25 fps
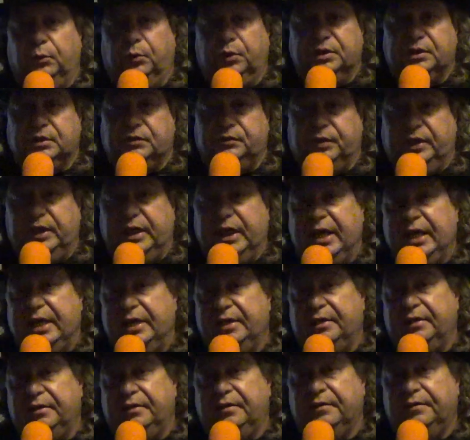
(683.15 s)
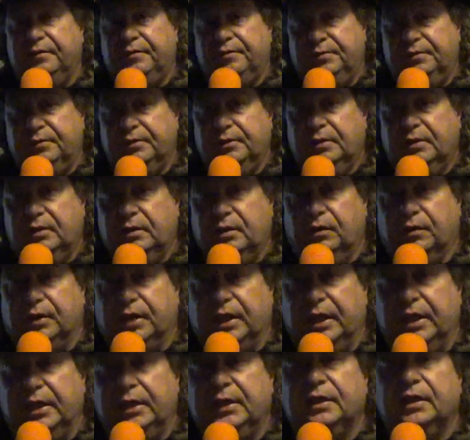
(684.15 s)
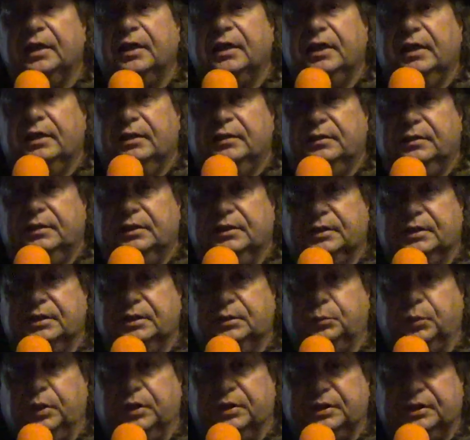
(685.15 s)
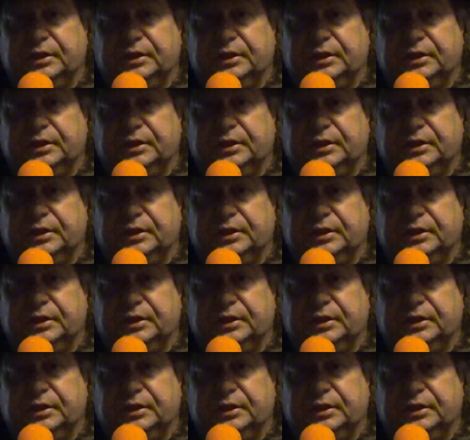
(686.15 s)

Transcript: was created, okay, this is where